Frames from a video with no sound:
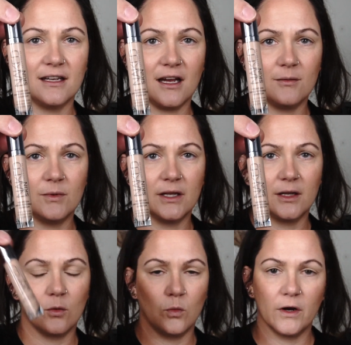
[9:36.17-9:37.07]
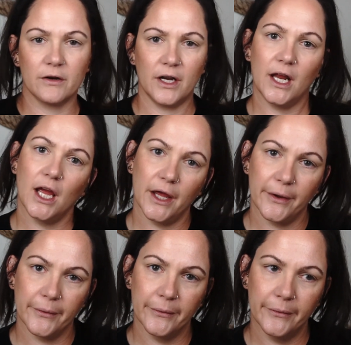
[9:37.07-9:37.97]
I'm like, where did it
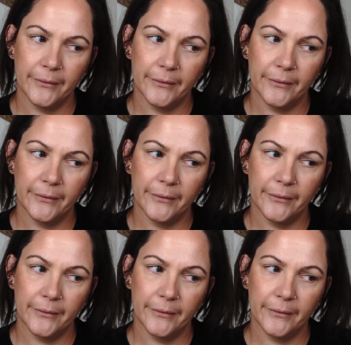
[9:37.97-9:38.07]
go?